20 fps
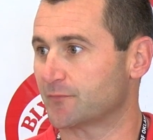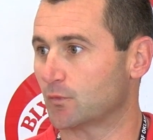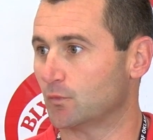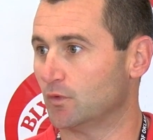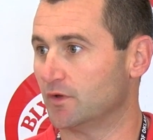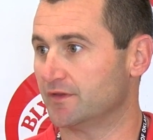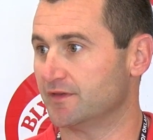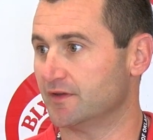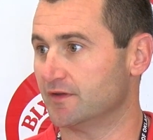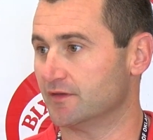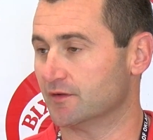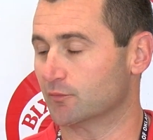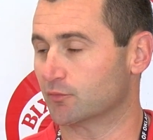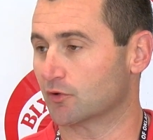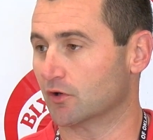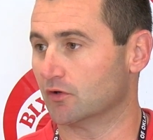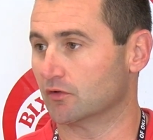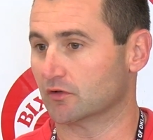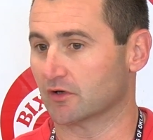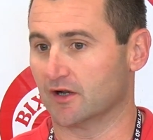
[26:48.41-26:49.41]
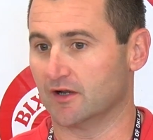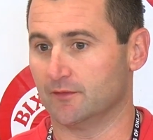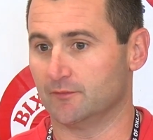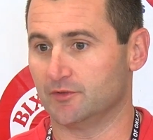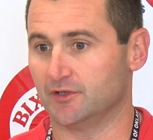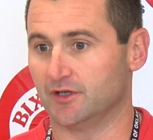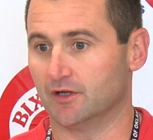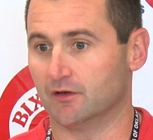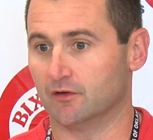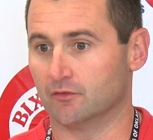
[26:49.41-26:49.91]
within the program.
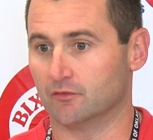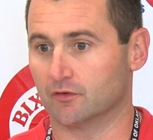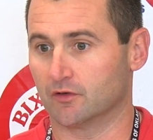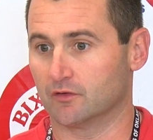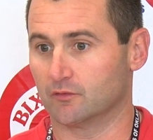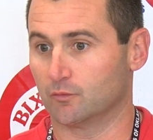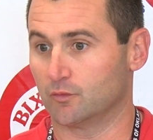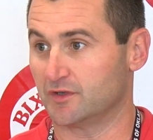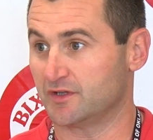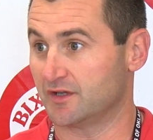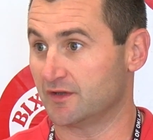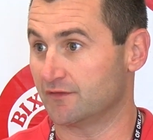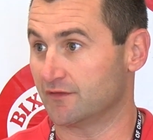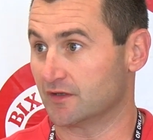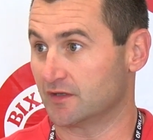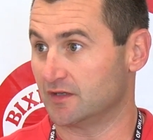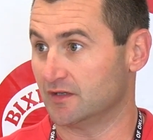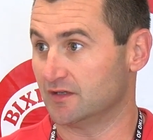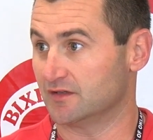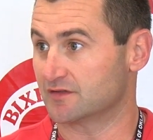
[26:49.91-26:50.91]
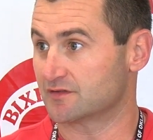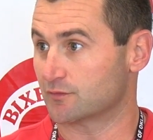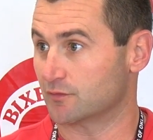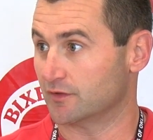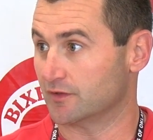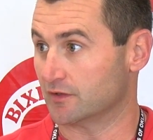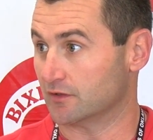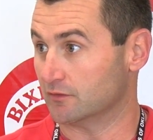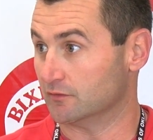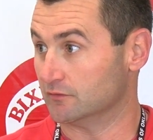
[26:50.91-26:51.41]
We get the kids
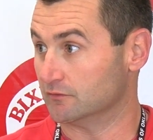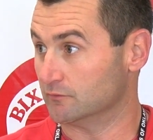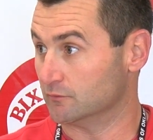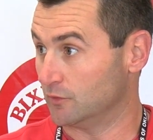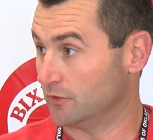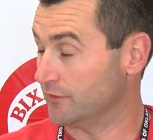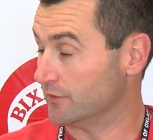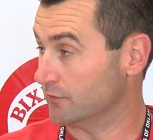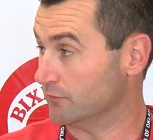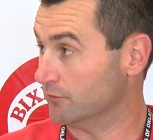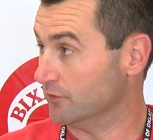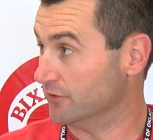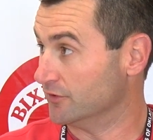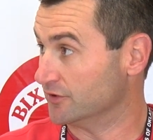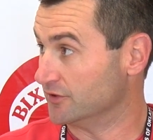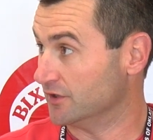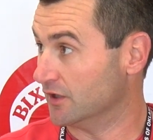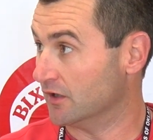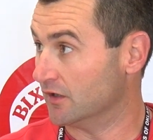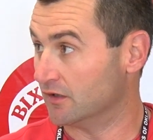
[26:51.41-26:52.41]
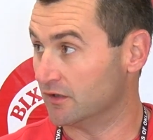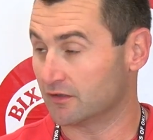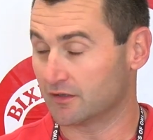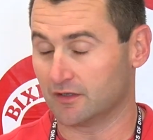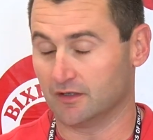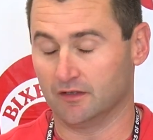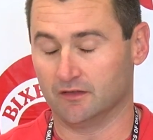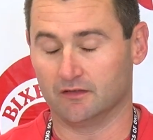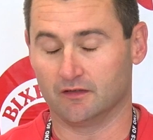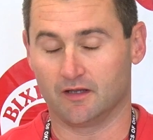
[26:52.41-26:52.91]
when they're really
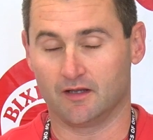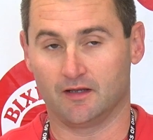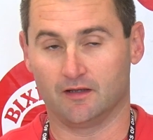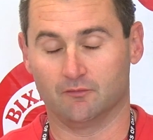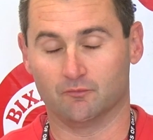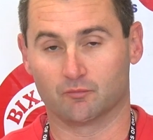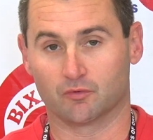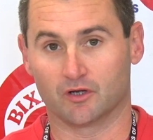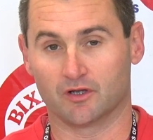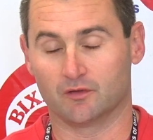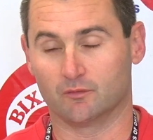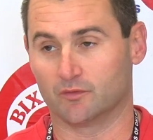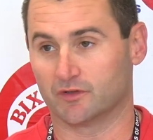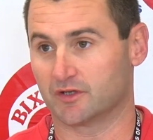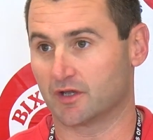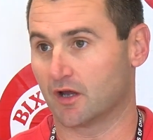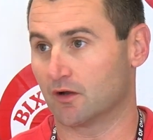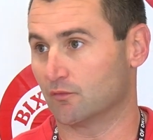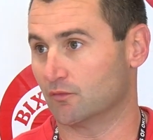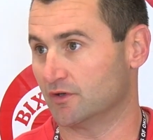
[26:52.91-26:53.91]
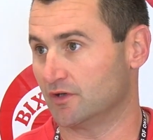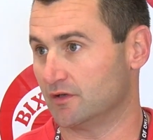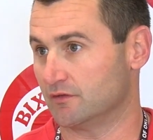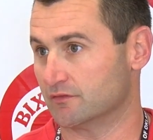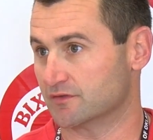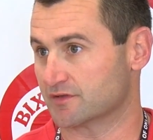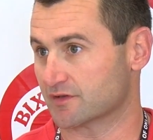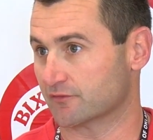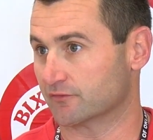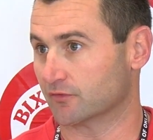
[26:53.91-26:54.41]
young, and Brennan we got when he
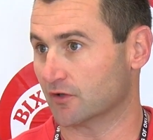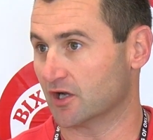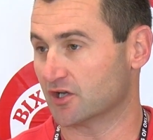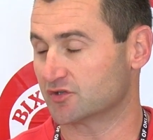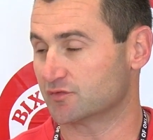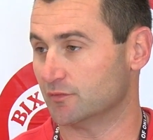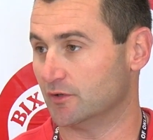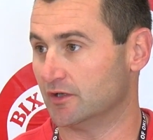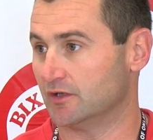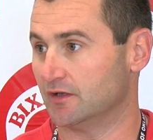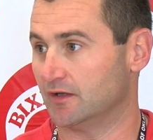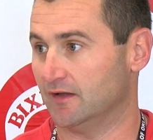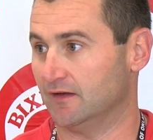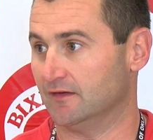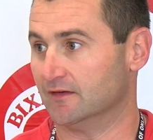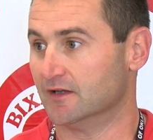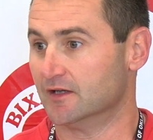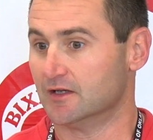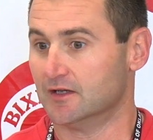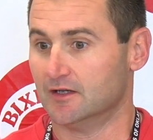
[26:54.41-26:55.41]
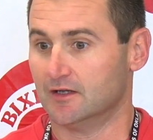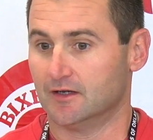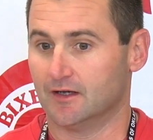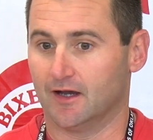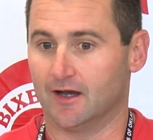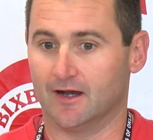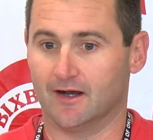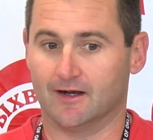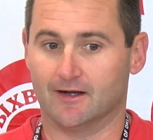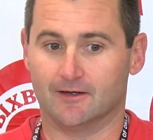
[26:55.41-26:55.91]
was a freshman, and
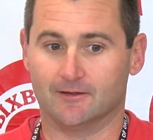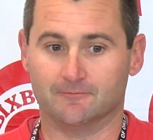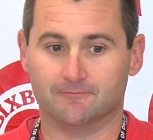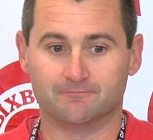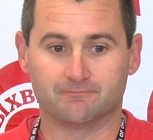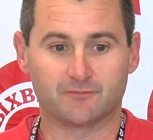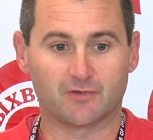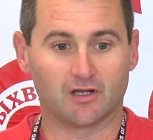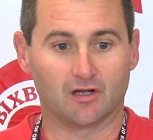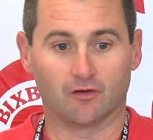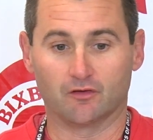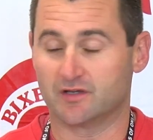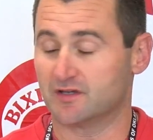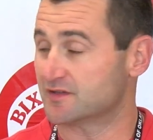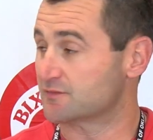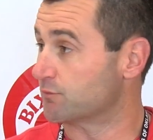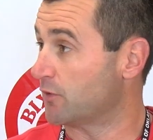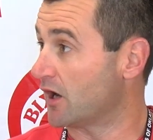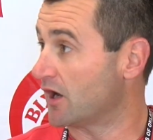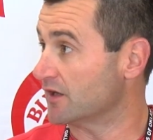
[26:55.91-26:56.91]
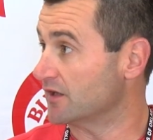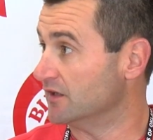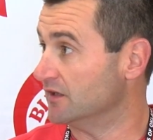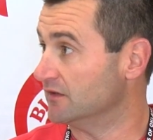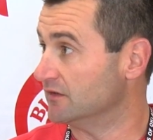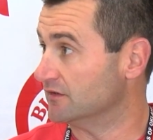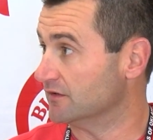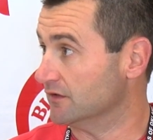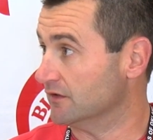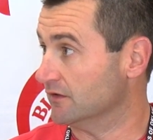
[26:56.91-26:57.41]
he's bought
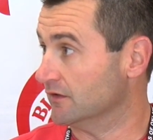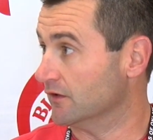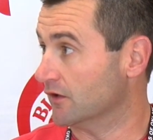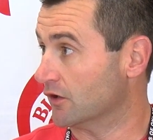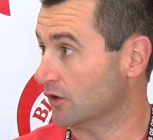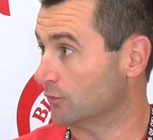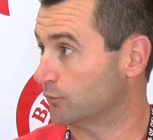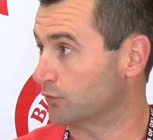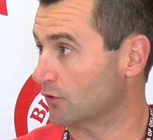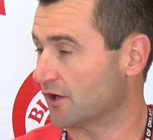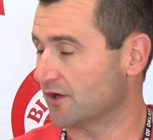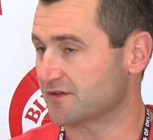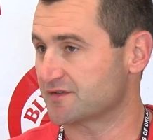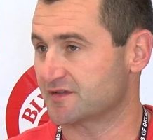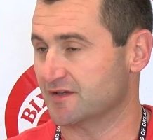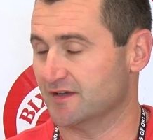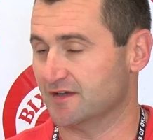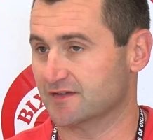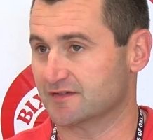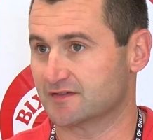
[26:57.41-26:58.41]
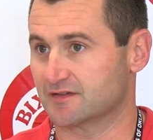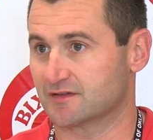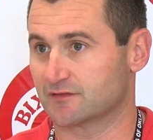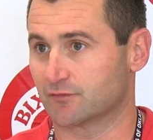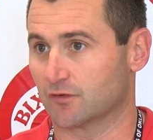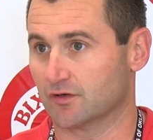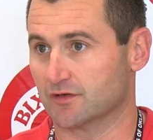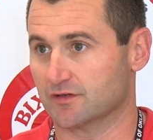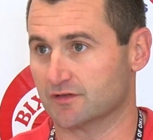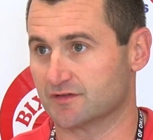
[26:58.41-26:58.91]
into our process as
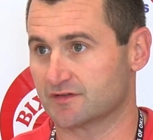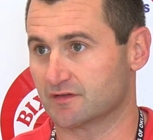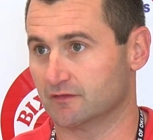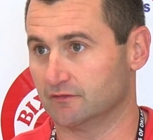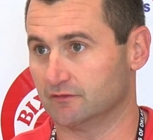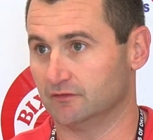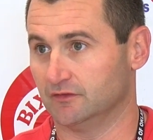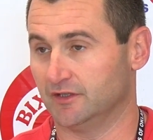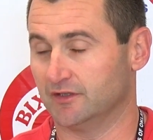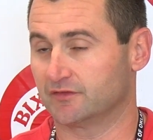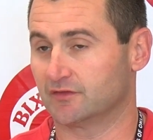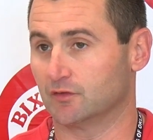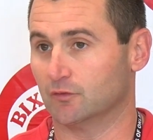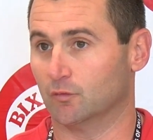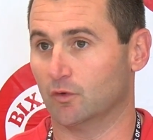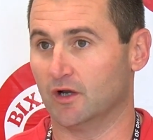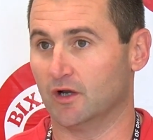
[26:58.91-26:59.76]
far as lifting